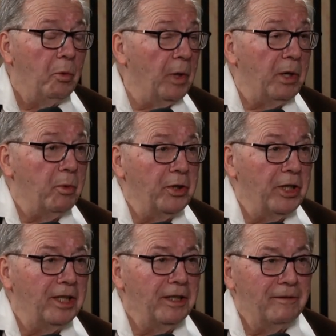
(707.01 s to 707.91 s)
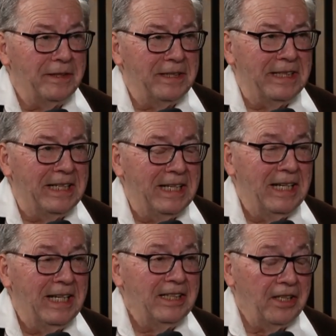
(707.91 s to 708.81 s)
right where they live.
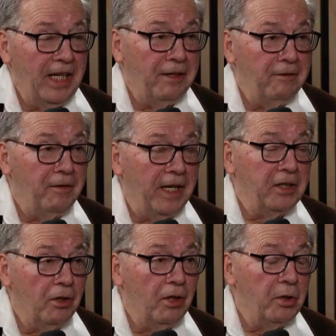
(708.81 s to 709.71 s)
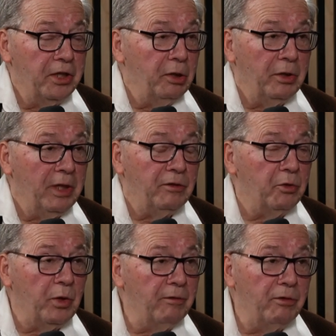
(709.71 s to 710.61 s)
Yes. So they can find God. They don't have to
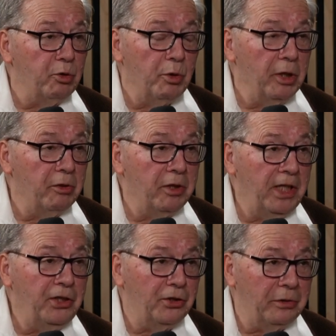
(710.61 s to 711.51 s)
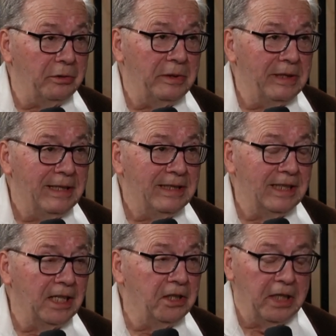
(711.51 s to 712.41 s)
travel to another nation mm-hmm. to get.